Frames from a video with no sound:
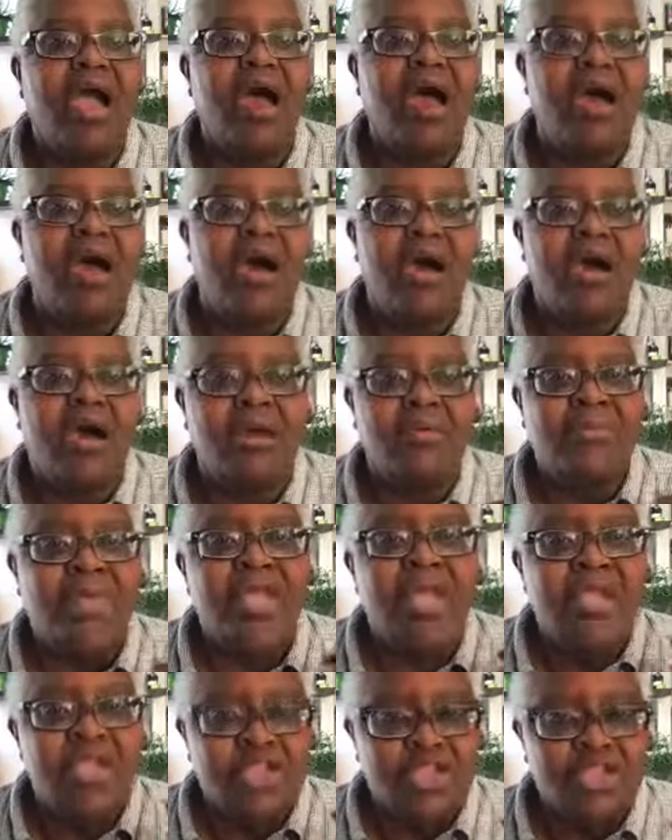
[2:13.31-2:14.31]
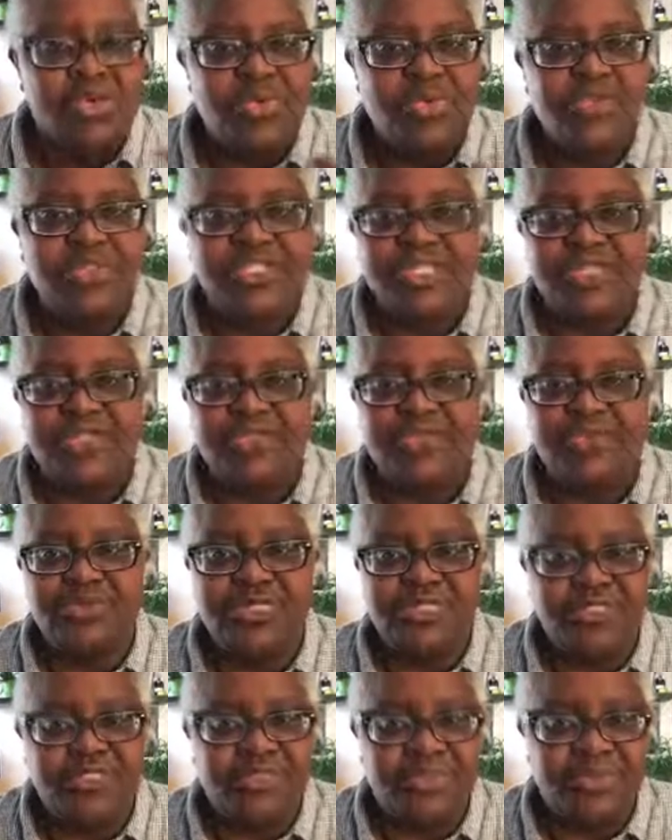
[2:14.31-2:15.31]
You will need to
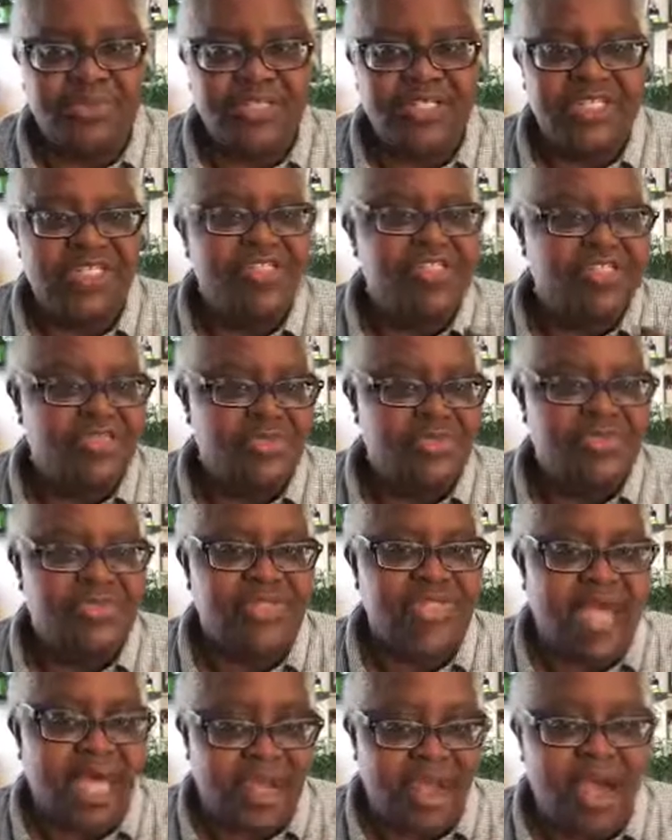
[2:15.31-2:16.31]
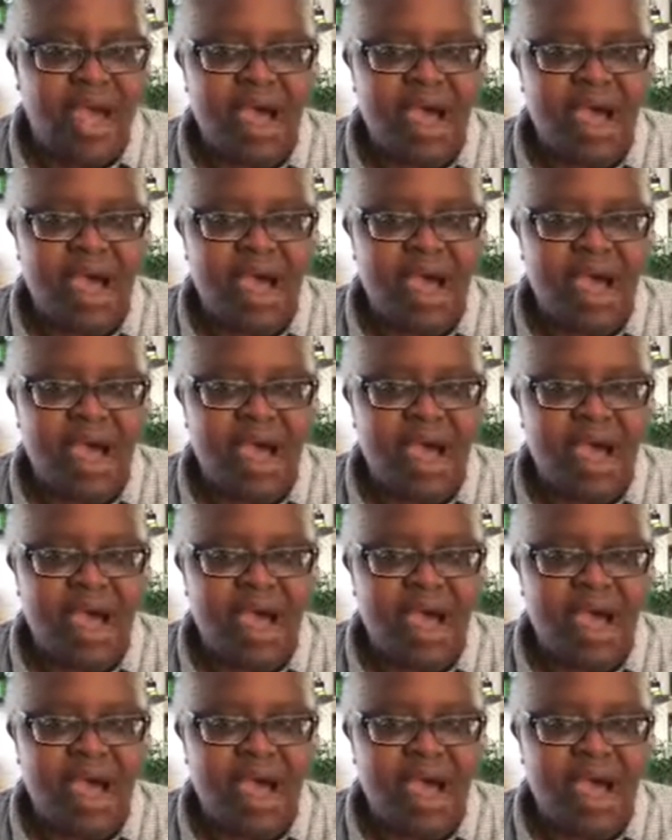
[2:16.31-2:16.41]
deliberately choose that